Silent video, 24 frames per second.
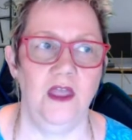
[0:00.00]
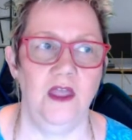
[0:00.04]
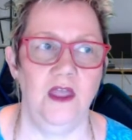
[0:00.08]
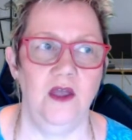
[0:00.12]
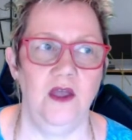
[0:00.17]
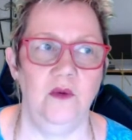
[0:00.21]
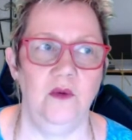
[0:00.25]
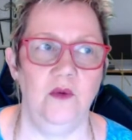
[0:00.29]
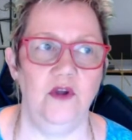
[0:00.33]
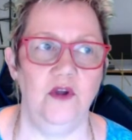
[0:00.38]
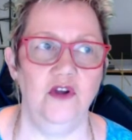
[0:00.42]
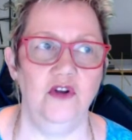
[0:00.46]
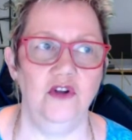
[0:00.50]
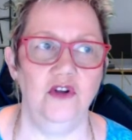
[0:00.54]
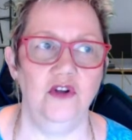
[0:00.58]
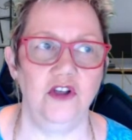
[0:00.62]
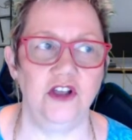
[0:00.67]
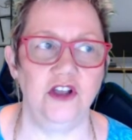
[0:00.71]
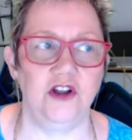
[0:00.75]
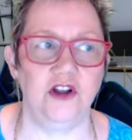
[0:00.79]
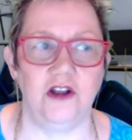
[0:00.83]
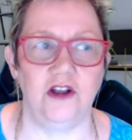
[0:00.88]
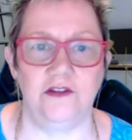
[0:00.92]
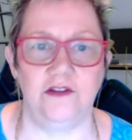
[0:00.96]
When you look
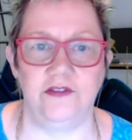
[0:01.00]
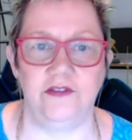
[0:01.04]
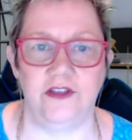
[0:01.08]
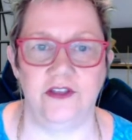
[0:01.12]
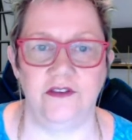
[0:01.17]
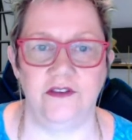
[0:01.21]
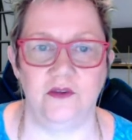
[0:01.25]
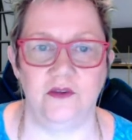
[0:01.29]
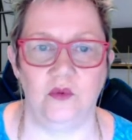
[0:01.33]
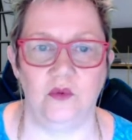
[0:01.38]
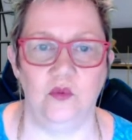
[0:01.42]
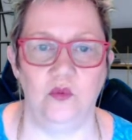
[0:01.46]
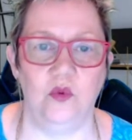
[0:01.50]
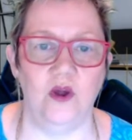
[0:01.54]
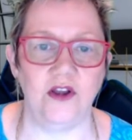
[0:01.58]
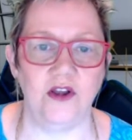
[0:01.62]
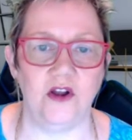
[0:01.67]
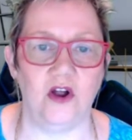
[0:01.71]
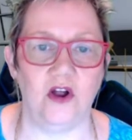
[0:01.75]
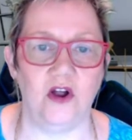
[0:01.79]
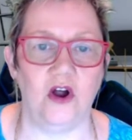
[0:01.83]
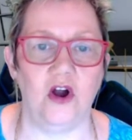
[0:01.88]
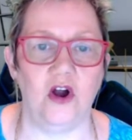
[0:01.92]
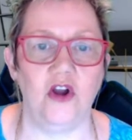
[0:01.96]
at all of this, what
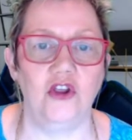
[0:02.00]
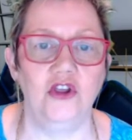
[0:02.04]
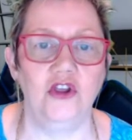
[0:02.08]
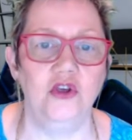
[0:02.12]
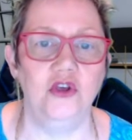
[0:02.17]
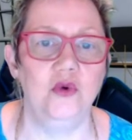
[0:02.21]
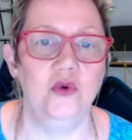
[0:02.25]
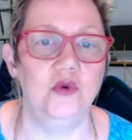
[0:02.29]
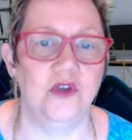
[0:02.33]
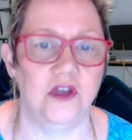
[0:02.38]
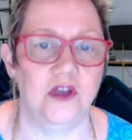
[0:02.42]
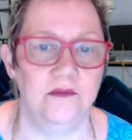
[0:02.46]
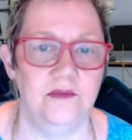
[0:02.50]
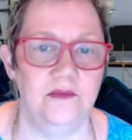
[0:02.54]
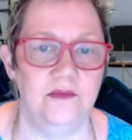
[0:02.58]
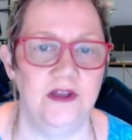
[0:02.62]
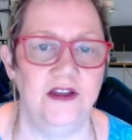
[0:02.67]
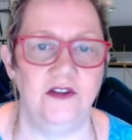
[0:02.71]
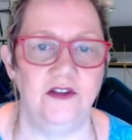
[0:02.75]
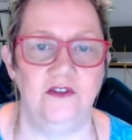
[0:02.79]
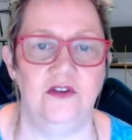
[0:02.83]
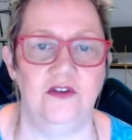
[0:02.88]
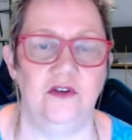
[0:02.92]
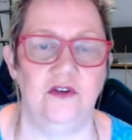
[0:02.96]
are you
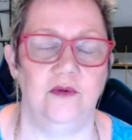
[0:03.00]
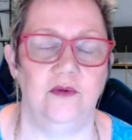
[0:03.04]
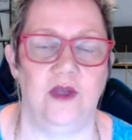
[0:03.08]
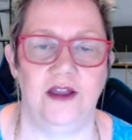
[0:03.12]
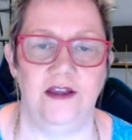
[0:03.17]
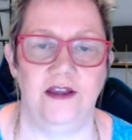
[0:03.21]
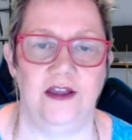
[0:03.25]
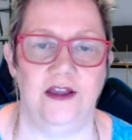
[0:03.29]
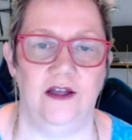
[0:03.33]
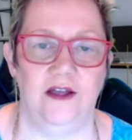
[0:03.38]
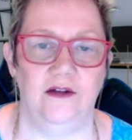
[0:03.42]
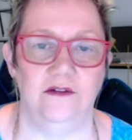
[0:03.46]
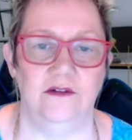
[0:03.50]
committed to right now?